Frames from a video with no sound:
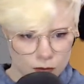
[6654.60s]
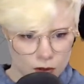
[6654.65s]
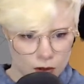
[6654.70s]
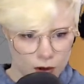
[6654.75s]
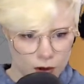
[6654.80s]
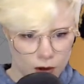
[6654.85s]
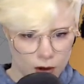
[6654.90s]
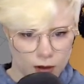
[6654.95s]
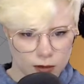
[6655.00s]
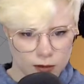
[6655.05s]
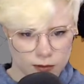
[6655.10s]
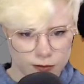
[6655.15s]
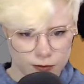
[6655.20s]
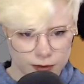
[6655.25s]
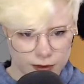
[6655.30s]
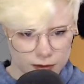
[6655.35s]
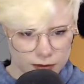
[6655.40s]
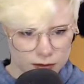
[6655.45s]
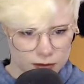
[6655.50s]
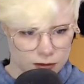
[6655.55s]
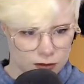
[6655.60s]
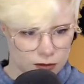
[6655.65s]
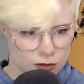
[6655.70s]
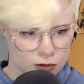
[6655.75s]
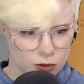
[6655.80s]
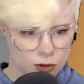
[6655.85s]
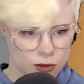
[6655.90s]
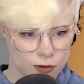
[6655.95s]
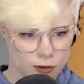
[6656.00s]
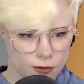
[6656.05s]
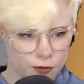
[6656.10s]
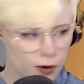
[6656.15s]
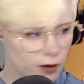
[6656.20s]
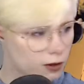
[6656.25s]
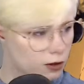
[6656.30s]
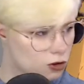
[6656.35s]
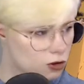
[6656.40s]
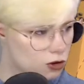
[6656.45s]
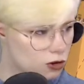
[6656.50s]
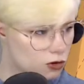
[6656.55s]
all of this, to the front
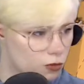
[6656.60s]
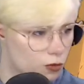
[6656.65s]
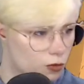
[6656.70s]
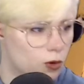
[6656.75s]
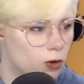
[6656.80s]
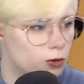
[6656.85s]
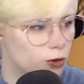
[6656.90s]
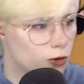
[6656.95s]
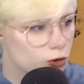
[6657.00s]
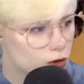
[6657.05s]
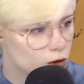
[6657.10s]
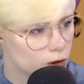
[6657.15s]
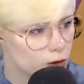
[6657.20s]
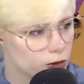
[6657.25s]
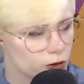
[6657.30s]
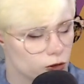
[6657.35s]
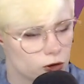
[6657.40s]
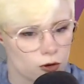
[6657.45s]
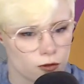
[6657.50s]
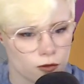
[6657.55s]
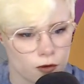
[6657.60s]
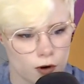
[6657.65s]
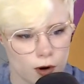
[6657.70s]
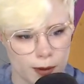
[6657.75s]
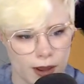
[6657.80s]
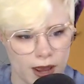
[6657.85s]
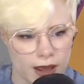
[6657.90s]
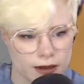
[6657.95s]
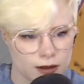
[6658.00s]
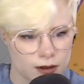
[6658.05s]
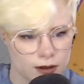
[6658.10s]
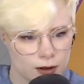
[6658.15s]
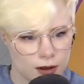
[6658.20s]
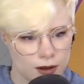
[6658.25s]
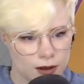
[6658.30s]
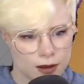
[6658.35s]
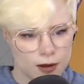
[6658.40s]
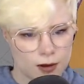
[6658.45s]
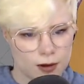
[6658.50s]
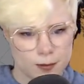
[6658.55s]
because she's rolled her shoulders so far back
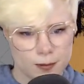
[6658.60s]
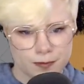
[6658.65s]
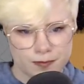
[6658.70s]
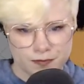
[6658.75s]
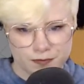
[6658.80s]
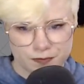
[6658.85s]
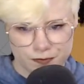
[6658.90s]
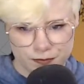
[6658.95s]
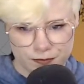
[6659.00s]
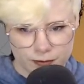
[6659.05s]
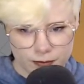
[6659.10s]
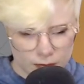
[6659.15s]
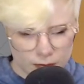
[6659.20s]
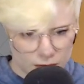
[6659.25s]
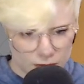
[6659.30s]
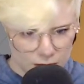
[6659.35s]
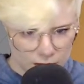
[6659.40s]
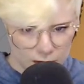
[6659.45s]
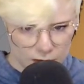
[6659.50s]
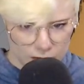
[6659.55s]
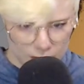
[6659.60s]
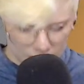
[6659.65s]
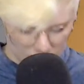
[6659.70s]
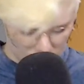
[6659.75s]
to get that